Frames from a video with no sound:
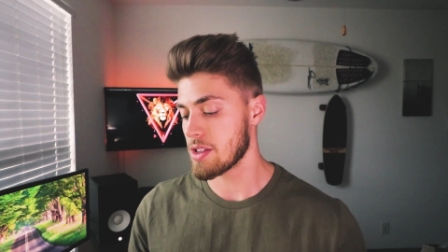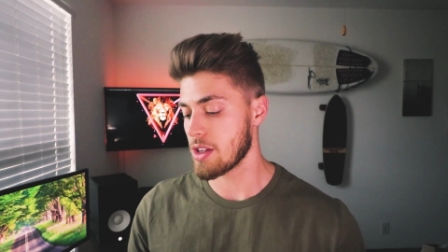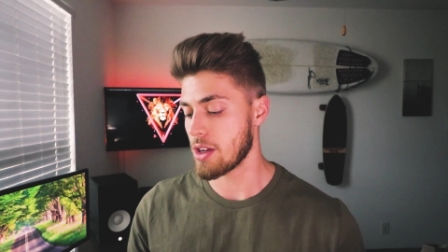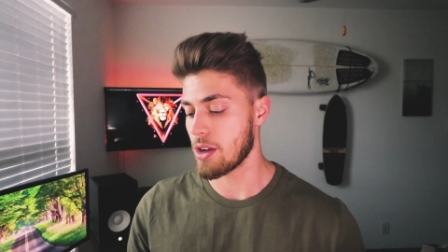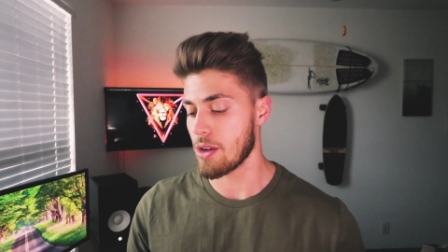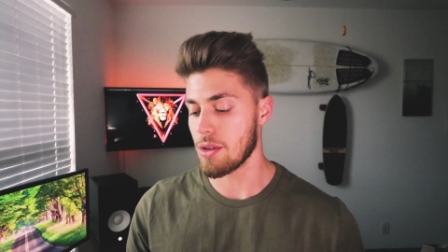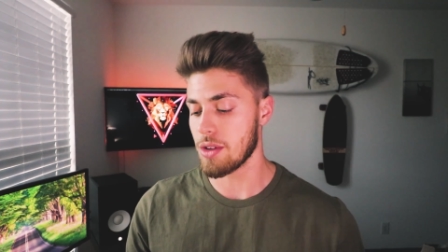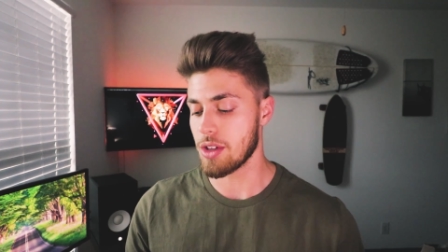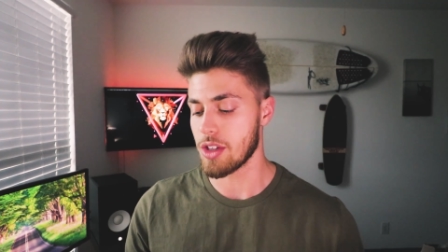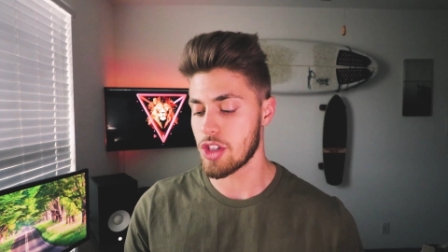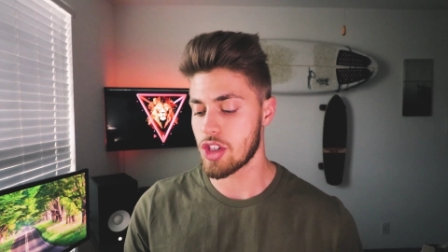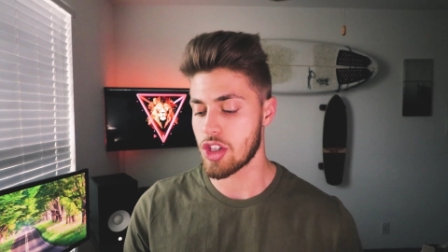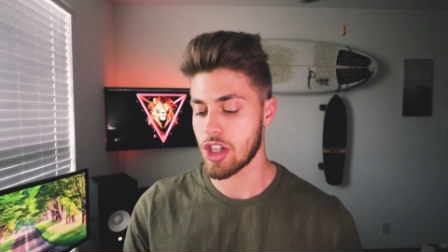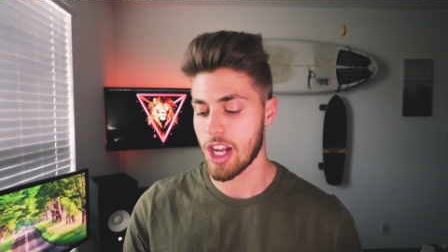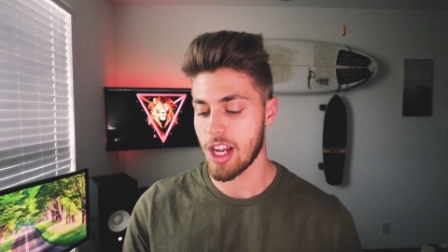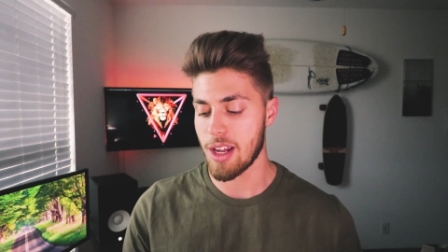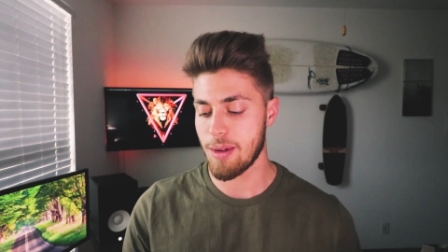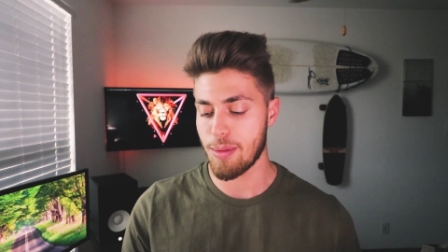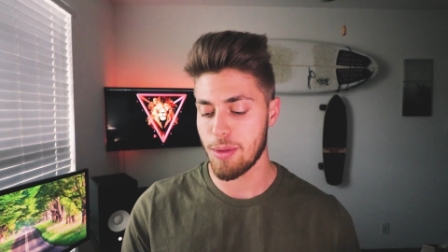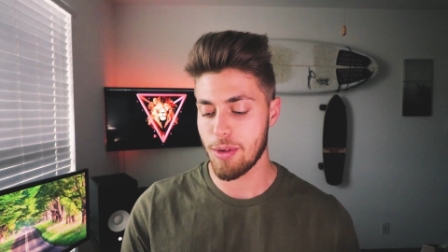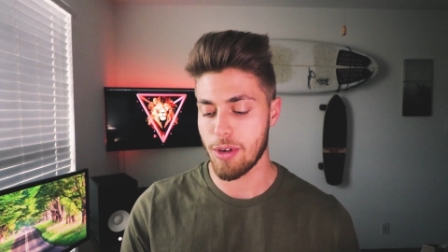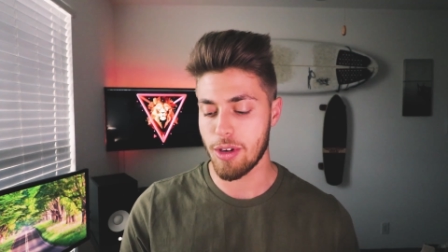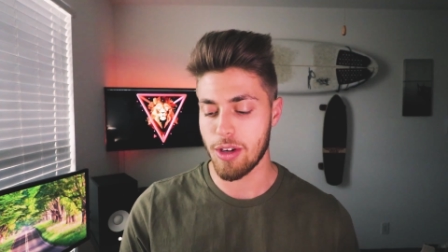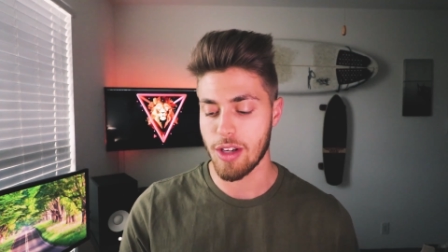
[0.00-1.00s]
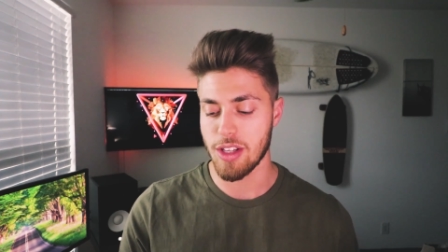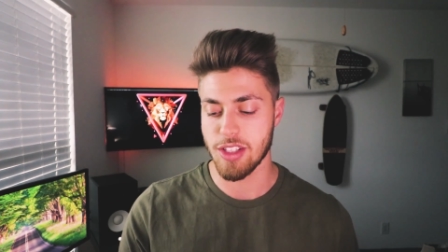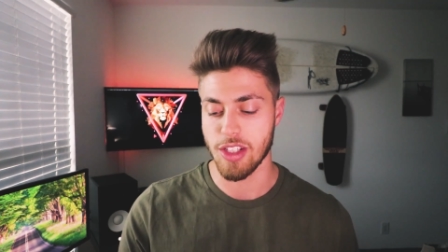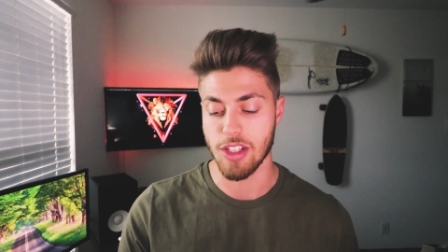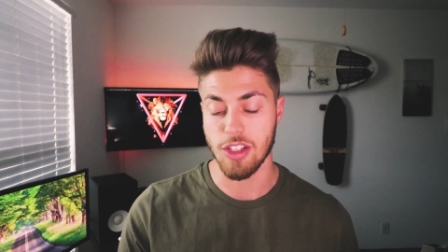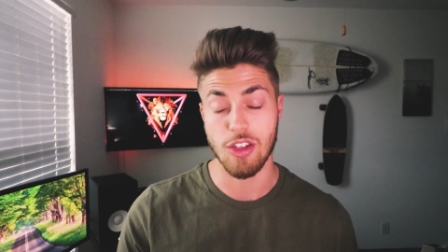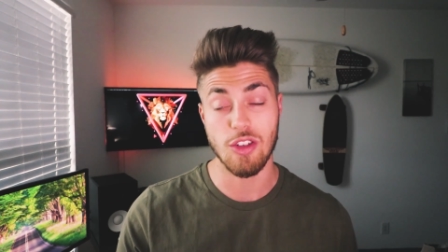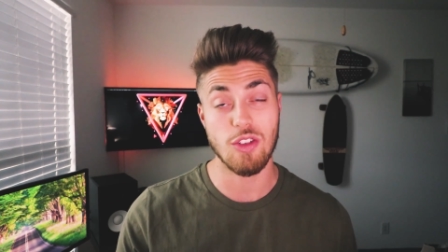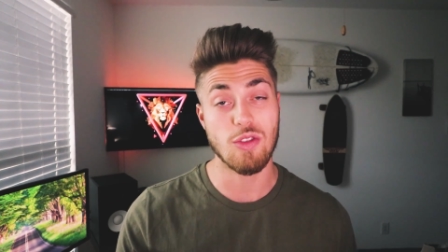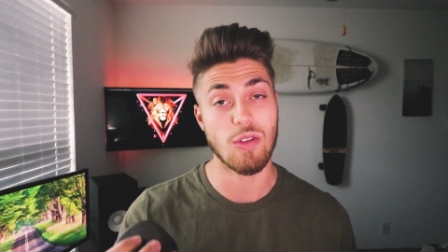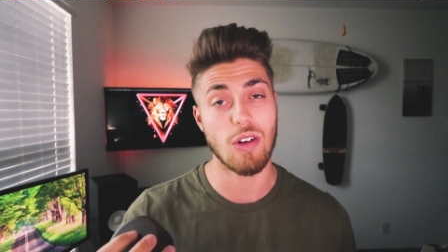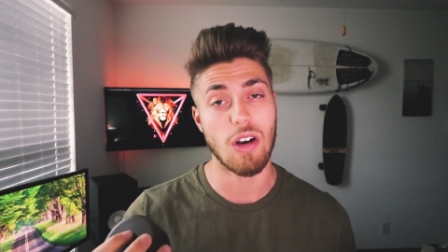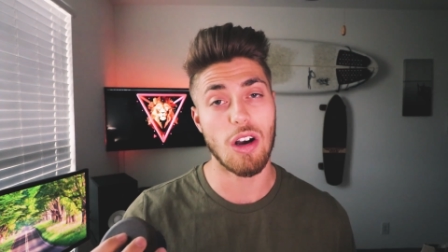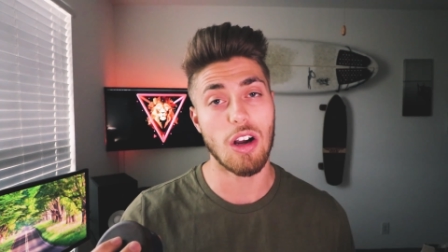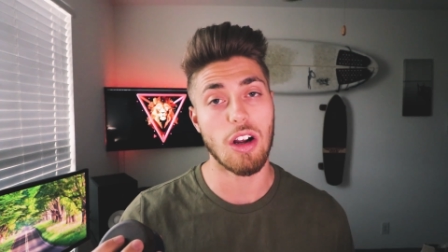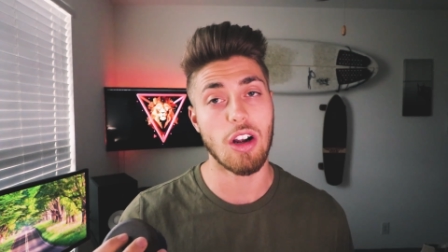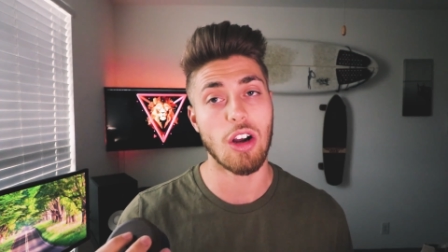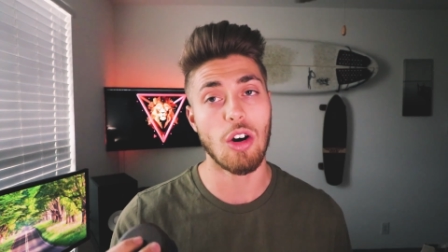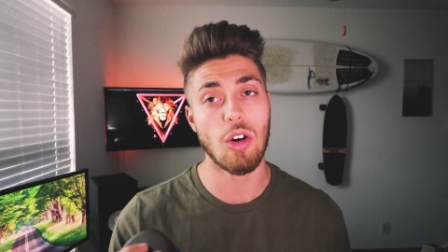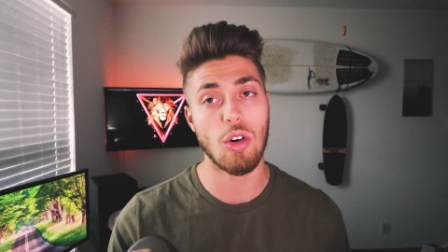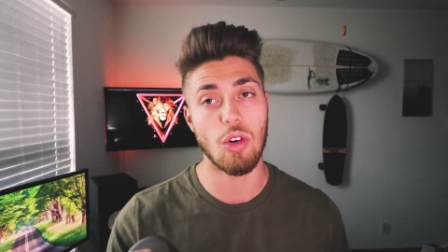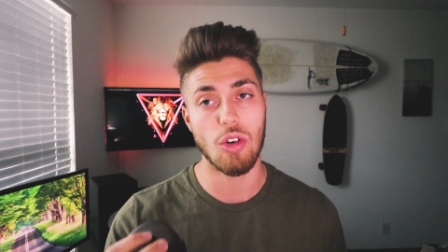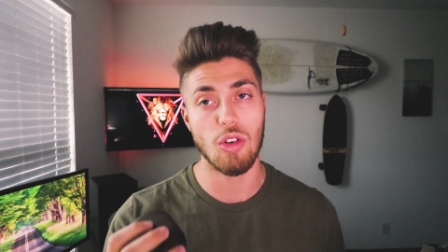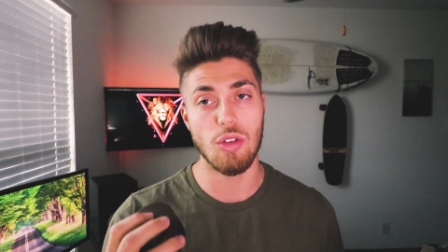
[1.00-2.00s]
So the shaper is a
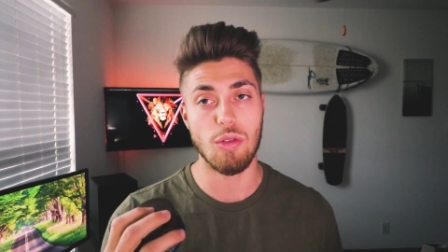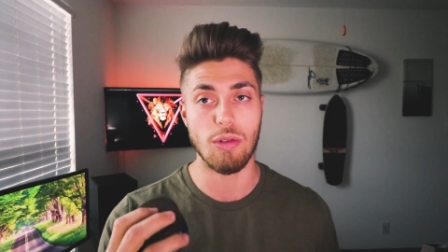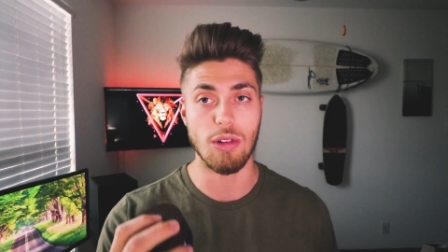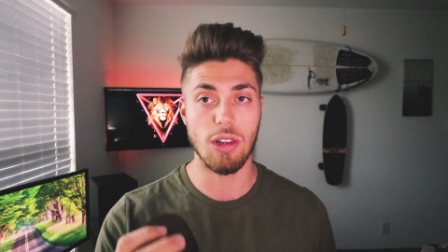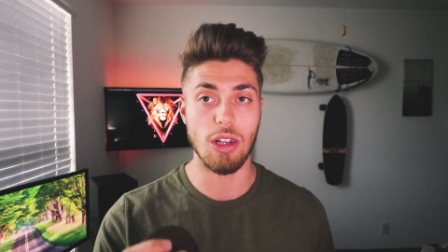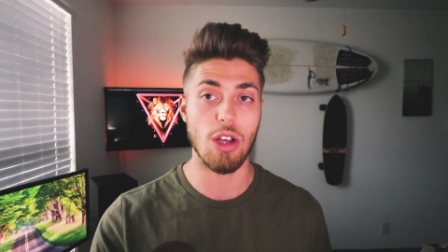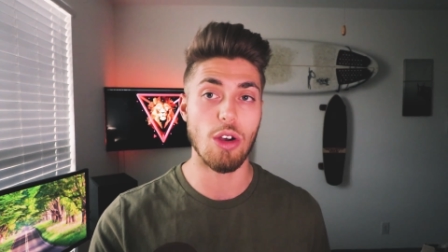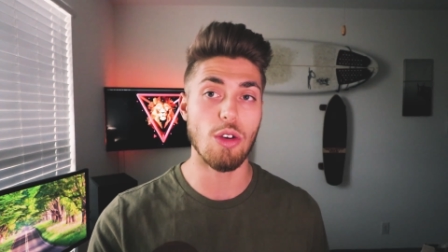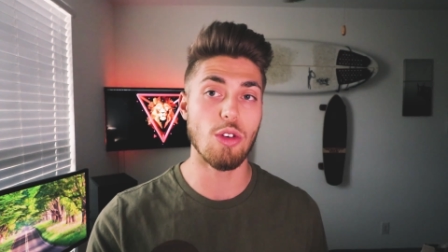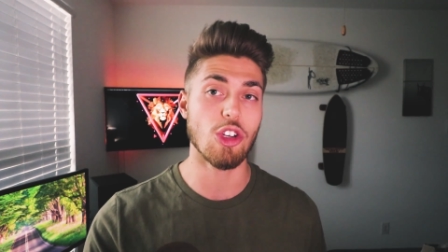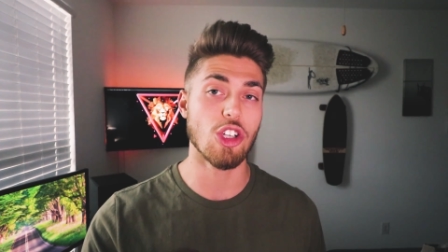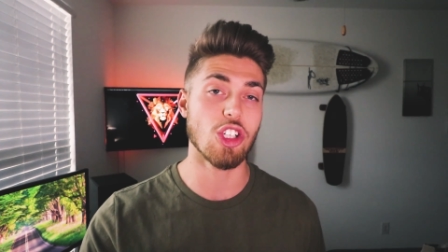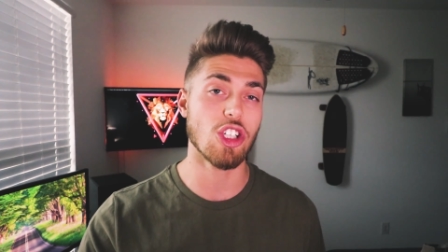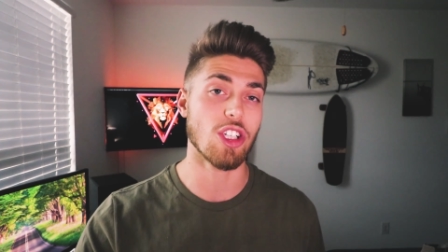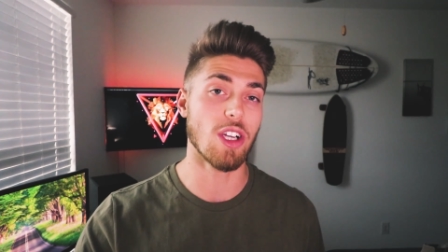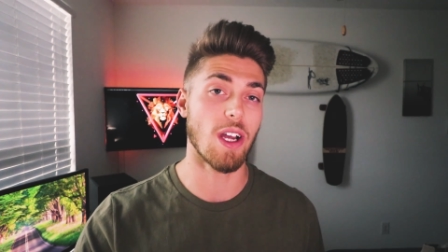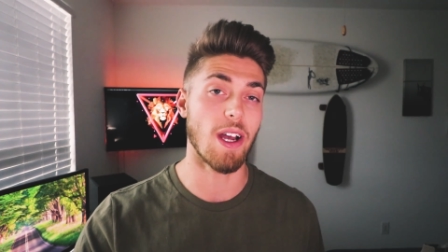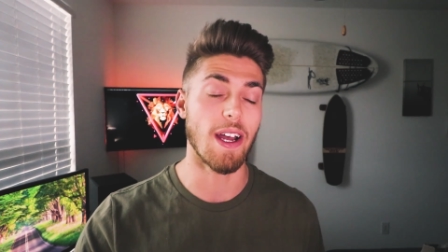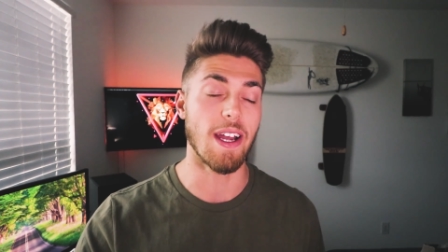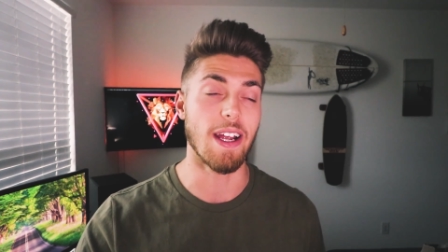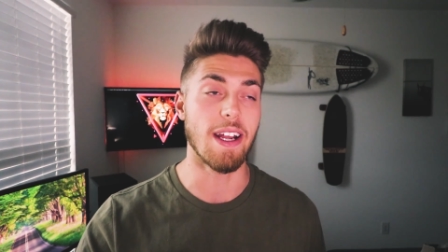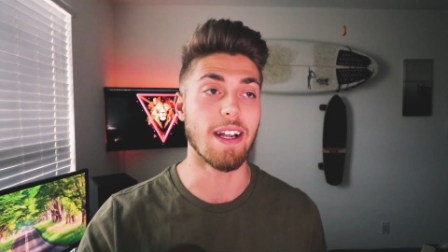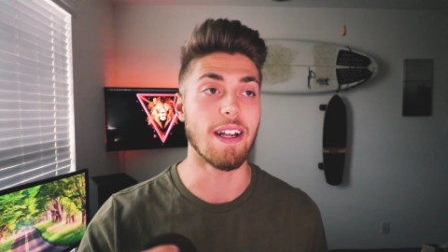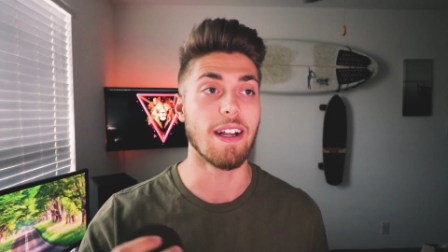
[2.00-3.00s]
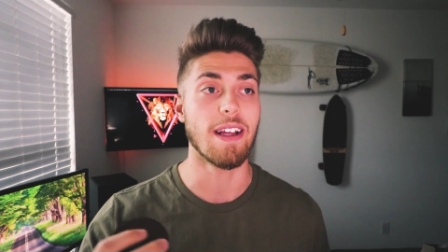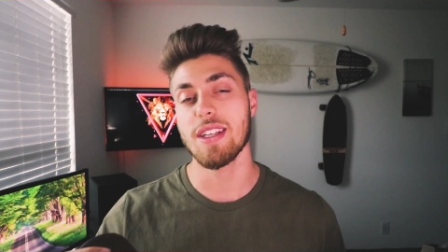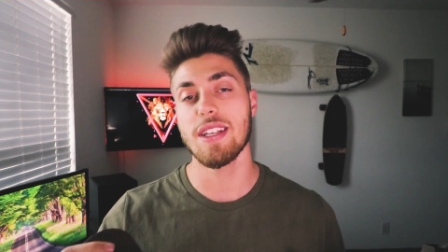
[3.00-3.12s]
stronghold low shine.